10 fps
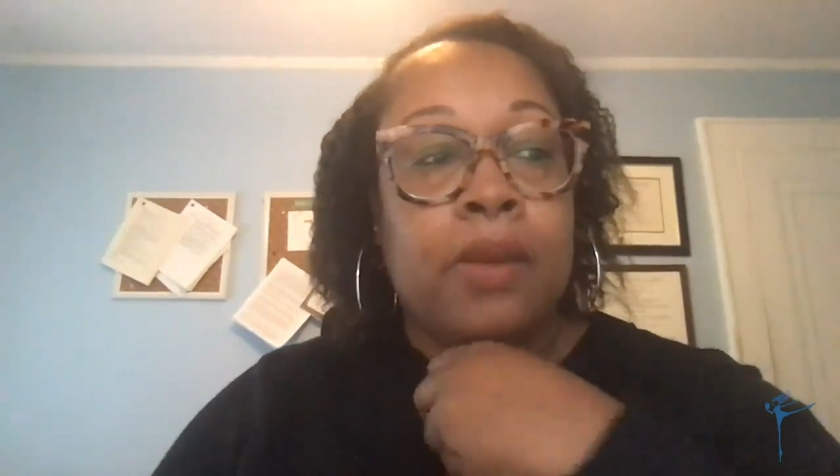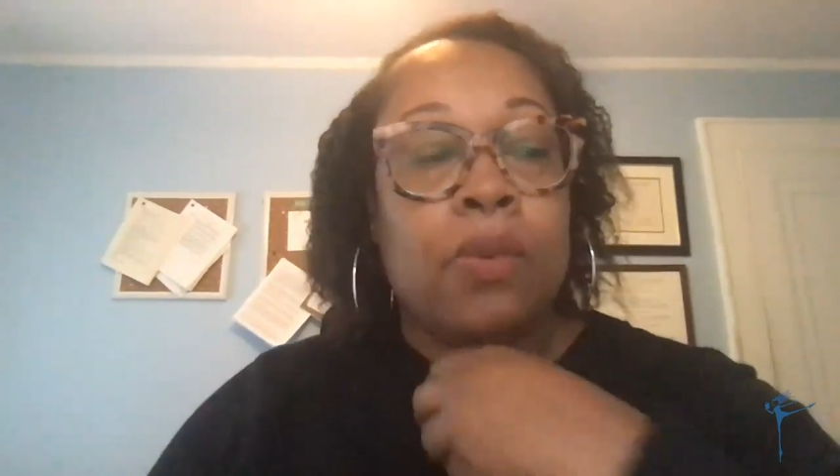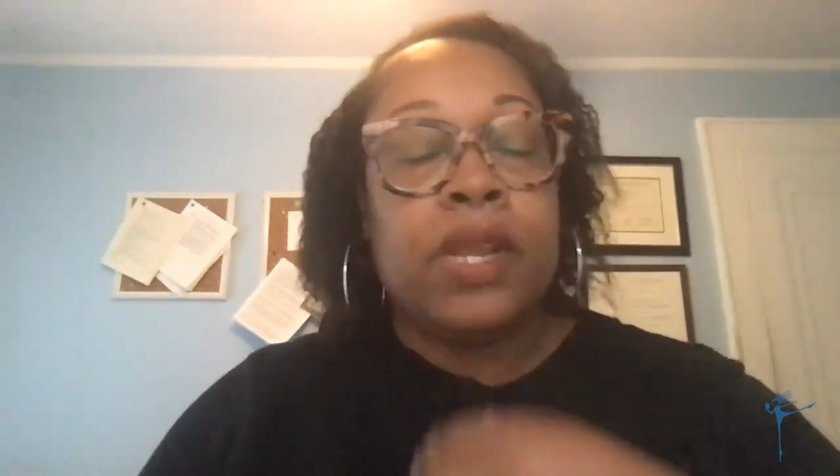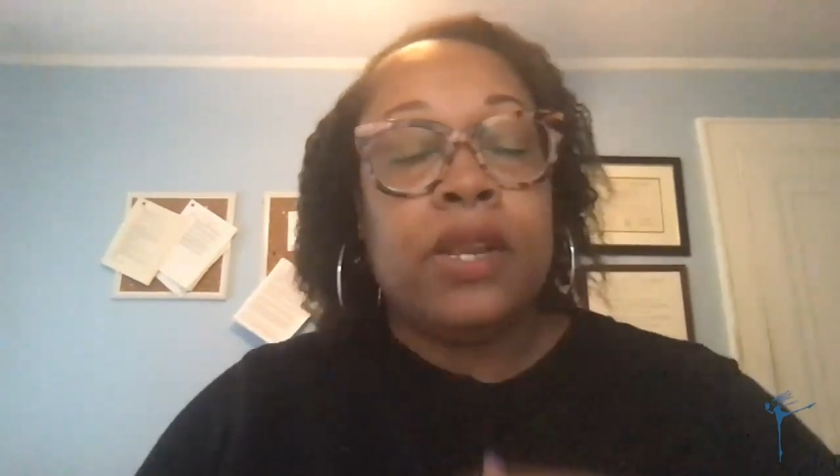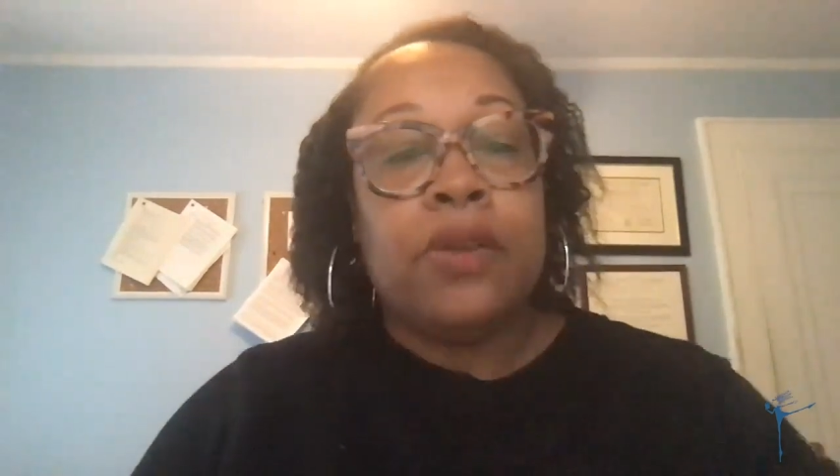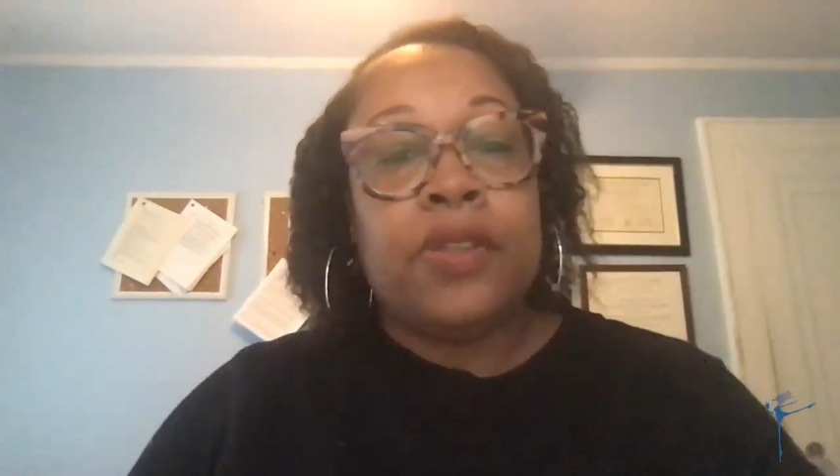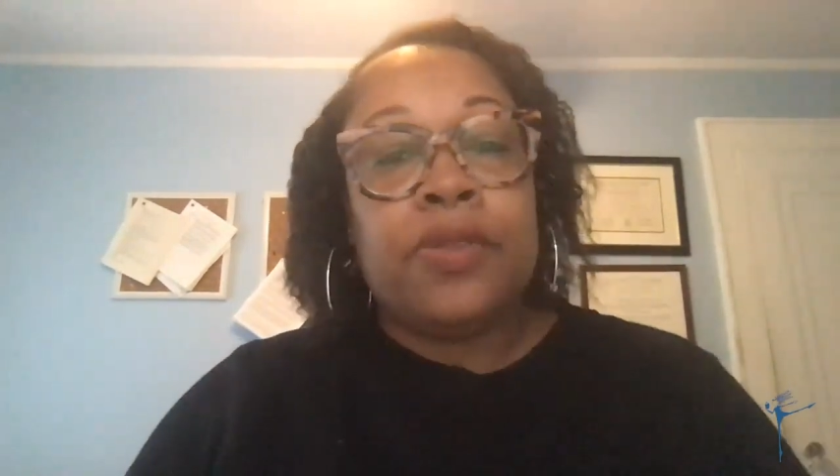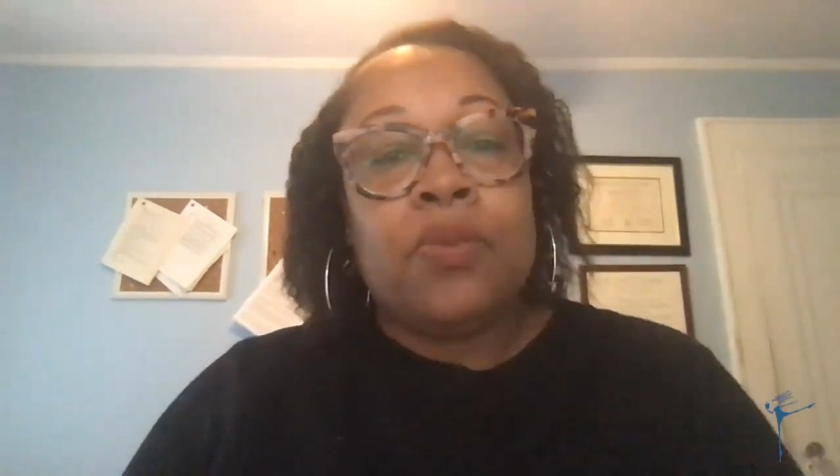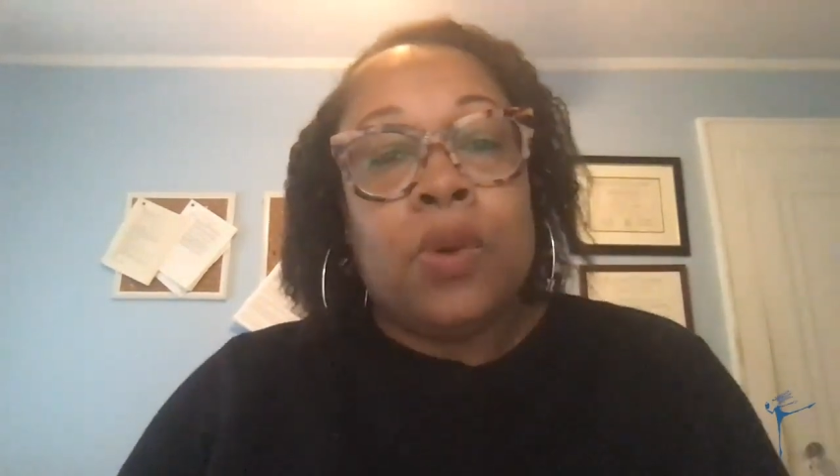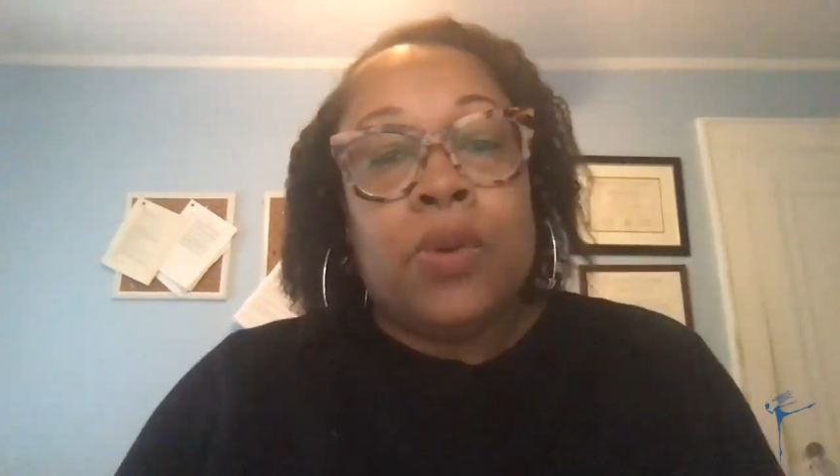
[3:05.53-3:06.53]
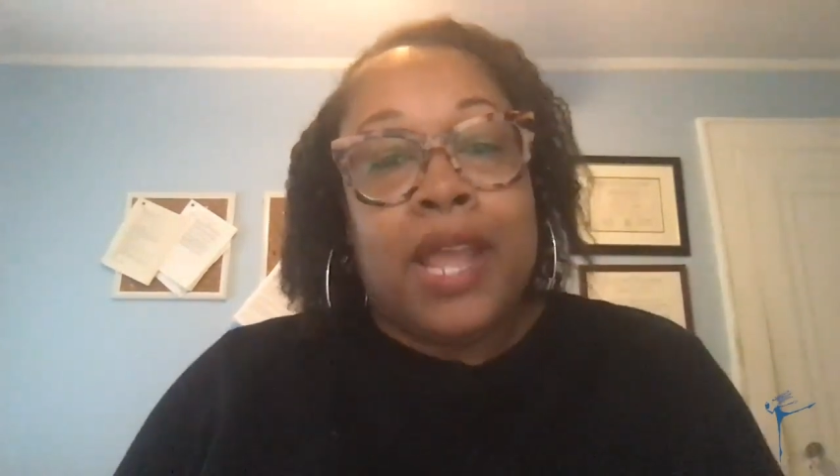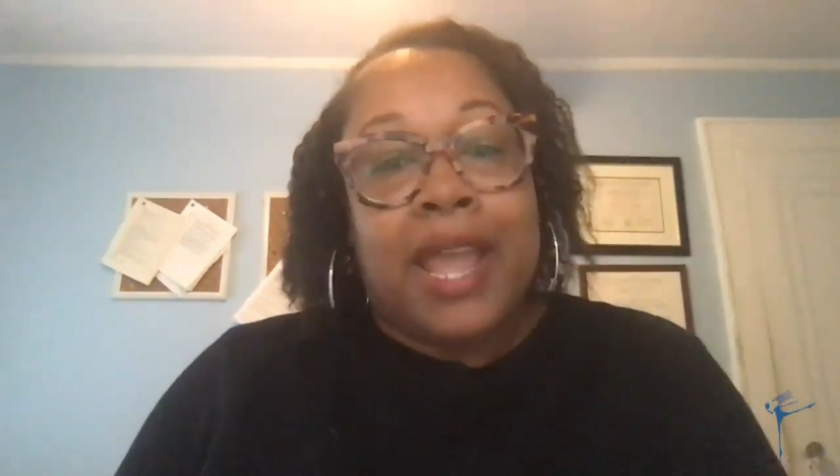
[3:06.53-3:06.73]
We know that the road